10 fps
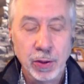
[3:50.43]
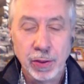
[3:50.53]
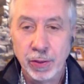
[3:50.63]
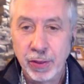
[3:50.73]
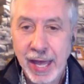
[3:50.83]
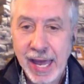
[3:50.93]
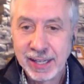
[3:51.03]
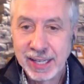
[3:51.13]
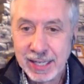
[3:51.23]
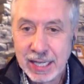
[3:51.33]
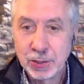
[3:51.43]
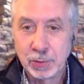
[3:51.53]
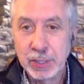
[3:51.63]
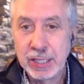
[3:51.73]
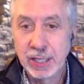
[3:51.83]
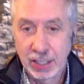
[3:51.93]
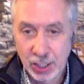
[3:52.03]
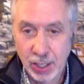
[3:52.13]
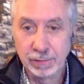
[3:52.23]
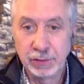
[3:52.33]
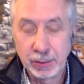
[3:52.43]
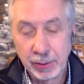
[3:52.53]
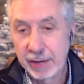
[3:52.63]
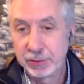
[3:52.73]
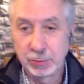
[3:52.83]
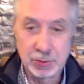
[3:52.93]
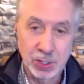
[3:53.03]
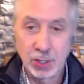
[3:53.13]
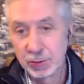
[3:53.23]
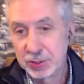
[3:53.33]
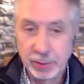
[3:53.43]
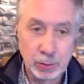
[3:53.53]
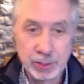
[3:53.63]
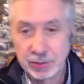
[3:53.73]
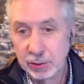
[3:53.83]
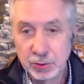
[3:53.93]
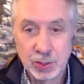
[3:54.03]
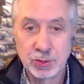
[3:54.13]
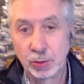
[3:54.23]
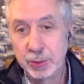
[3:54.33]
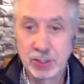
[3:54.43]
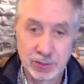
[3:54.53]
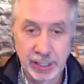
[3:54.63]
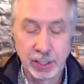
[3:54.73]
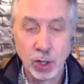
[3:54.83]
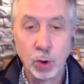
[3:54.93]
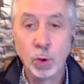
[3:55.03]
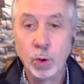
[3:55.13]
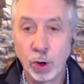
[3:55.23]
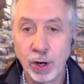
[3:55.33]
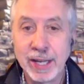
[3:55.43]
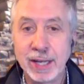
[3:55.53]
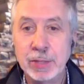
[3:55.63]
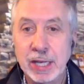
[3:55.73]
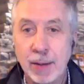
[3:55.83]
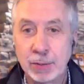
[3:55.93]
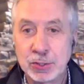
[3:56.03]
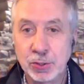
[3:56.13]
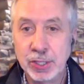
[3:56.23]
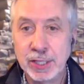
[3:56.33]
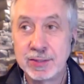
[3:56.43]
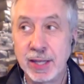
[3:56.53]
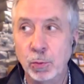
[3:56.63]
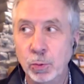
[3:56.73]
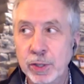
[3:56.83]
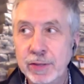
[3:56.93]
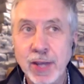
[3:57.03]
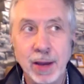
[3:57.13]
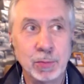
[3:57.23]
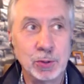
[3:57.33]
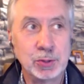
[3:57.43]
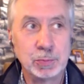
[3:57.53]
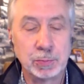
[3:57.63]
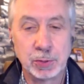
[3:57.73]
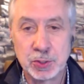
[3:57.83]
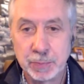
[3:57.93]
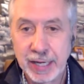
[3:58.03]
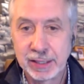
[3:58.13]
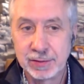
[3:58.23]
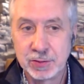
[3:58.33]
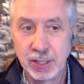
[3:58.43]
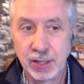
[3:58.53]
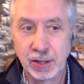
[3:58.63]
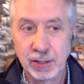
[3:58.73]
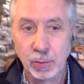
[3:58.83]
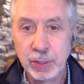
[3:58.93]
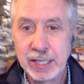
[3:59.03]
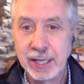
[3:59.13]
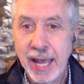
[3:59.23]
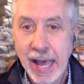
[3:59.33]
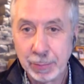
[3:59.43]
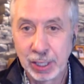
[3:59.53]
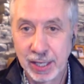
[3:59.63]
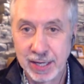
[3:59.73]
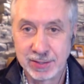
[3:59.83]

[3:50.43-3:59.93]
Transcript: that can either be a conflict we have to resolve where somebody wins and loses or we just let it go or it can be an opportunity to say we've got multiple perspectives here we can capitalize